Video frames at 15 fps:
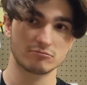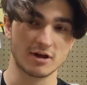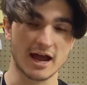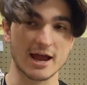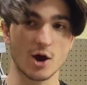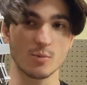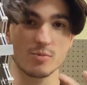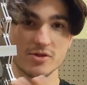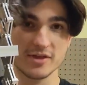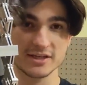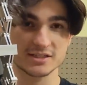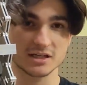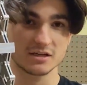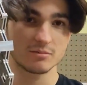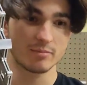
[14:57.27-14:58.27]
I hope that they
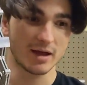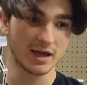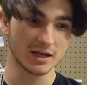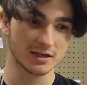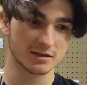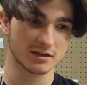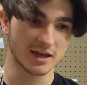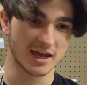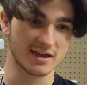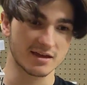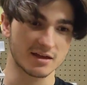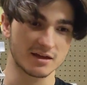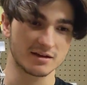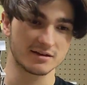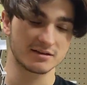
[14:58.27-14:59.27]
send it back
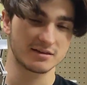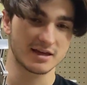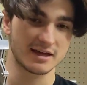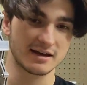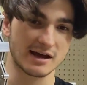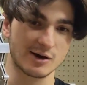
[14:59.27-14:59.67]
and that